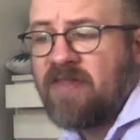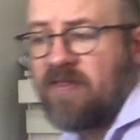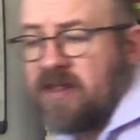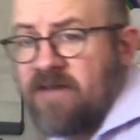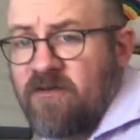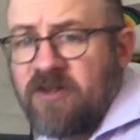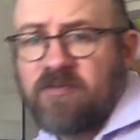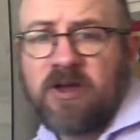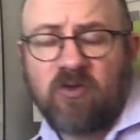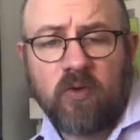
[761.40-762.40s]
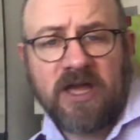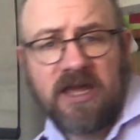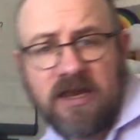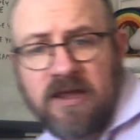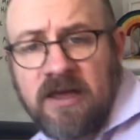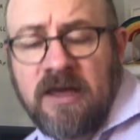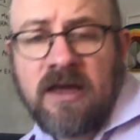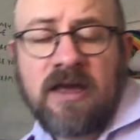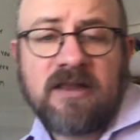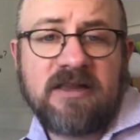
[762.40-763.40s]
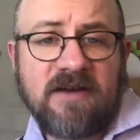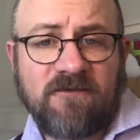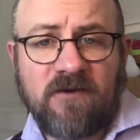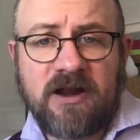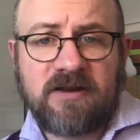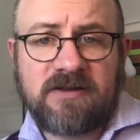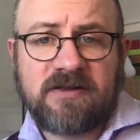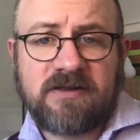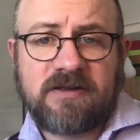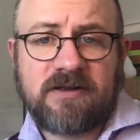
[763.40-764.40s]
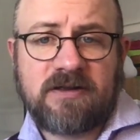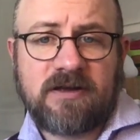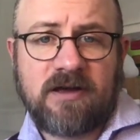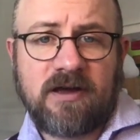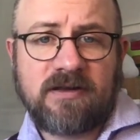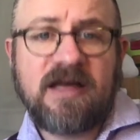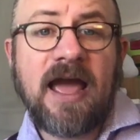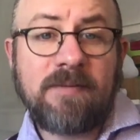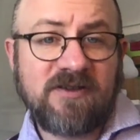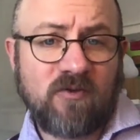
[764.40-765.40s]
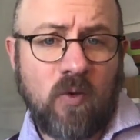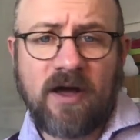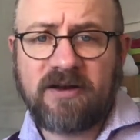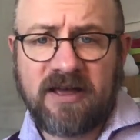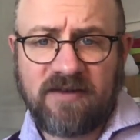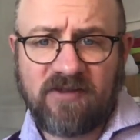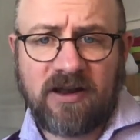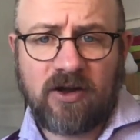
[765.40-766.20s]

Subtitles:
then the difference between different types of quantitative data.